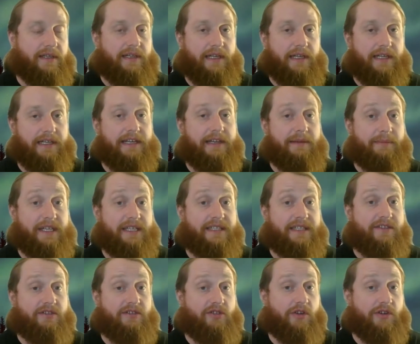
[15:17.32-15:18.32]
And he means
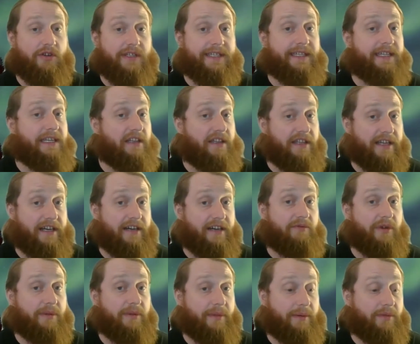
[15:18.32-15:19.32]
New York City there.
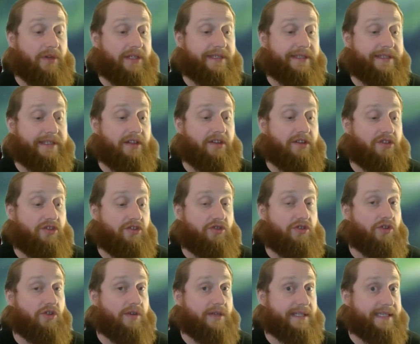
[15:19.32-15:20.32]
Remember, he's still in New
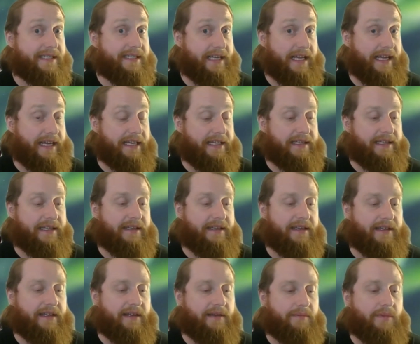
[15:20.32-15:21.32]
York State.
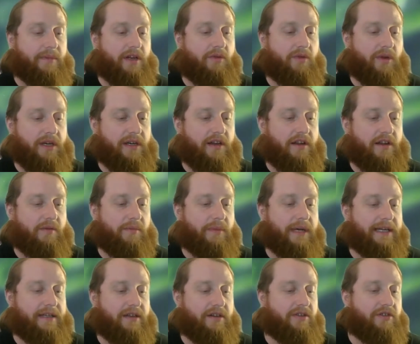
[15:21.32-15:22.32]
We want to go
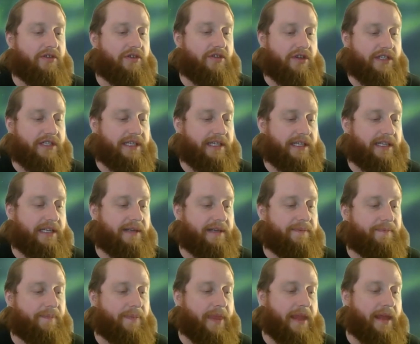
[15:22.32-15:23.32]
back to New York City.
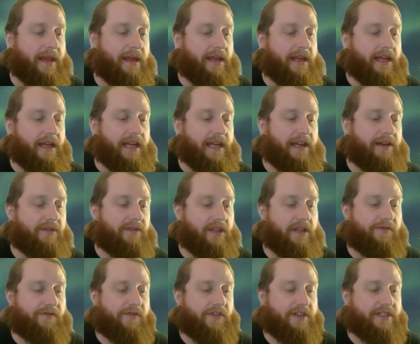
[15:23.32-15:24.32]
Even
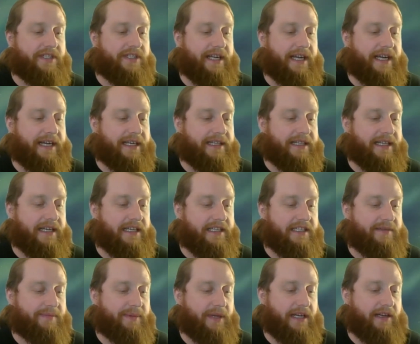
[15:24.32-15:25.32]
the first night that I
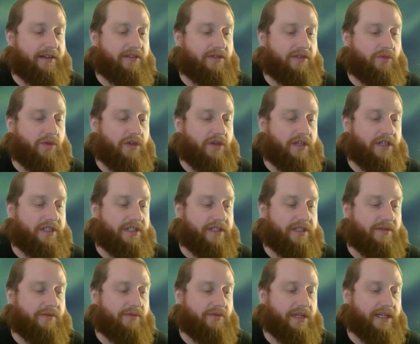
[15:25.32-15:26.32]
spent out in the woods,
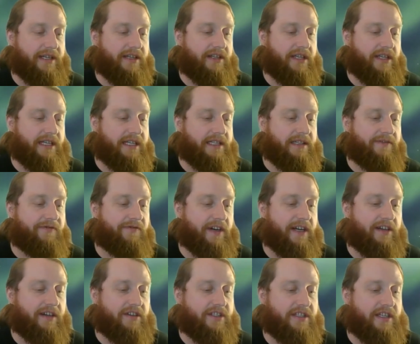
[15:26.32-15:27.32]
when I couldn't get the
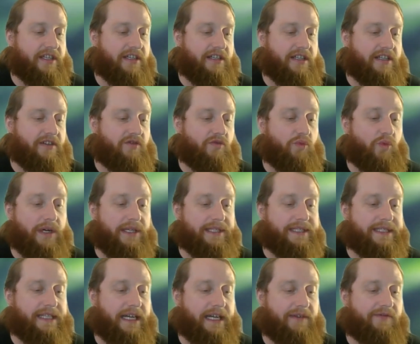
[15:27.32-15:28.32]
fire started, was
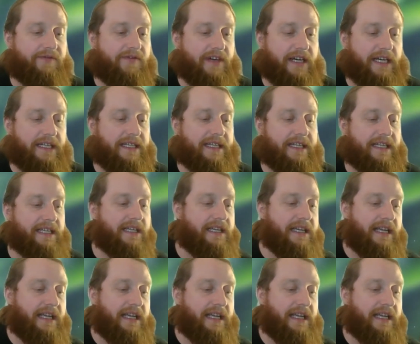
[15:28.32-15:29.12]
not frightening